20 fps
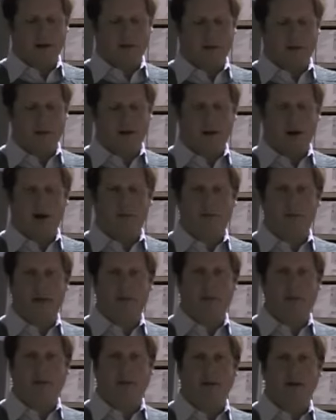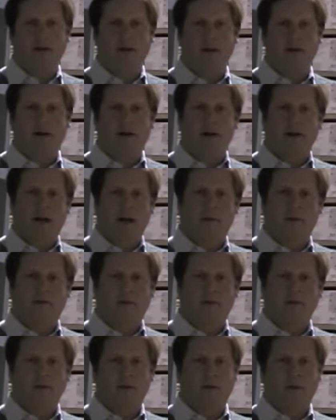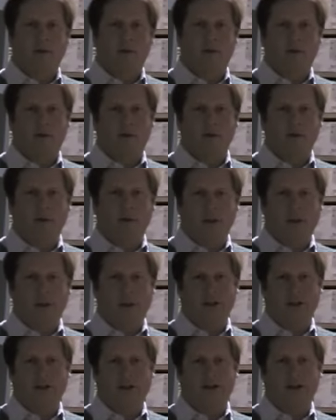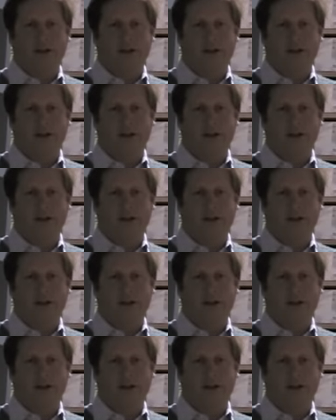your hard maple come from the northern region.